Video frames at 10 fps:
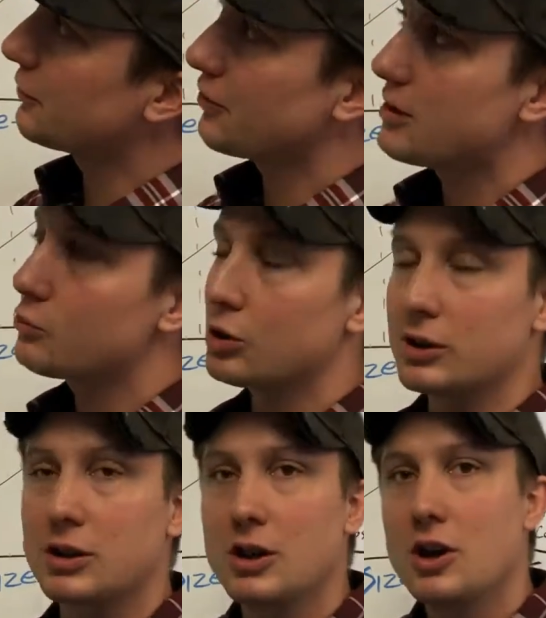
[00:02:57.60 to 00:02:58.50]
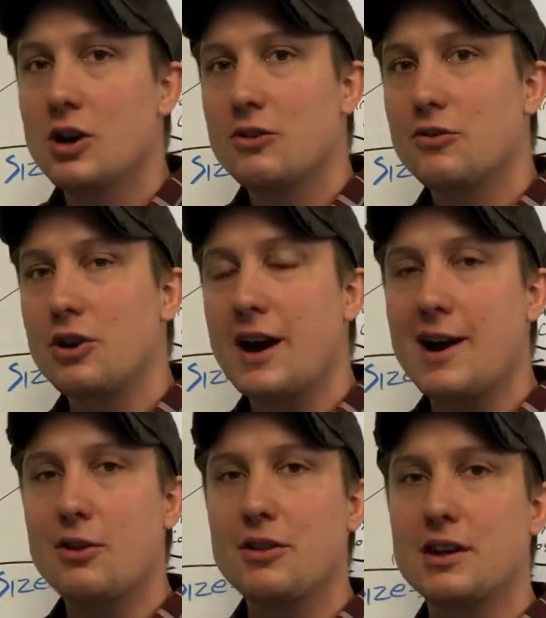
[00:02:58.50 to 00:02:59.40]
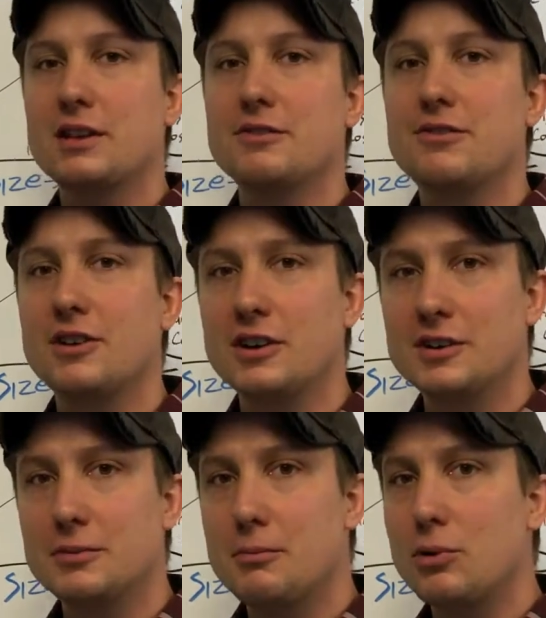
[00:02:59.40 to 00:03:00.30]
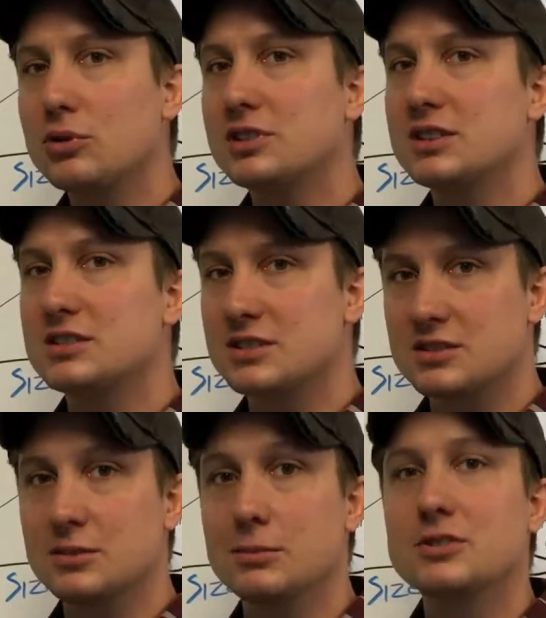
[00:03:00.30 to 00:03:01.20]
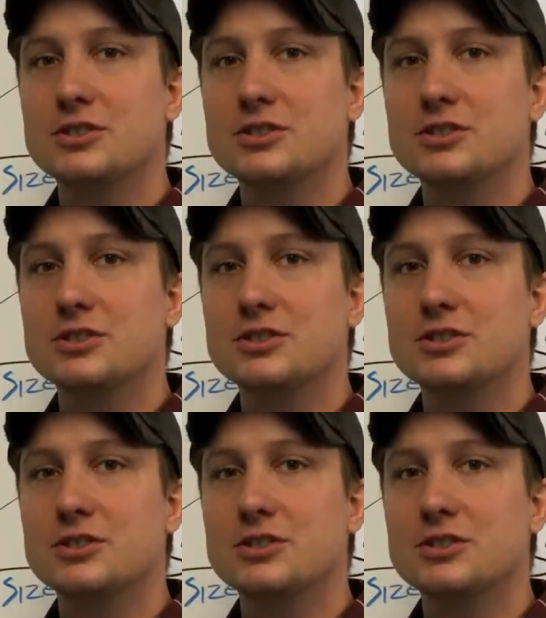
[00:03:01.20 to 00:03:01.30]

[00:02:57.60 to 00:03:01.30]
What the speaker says: framework for how they can fund multi-system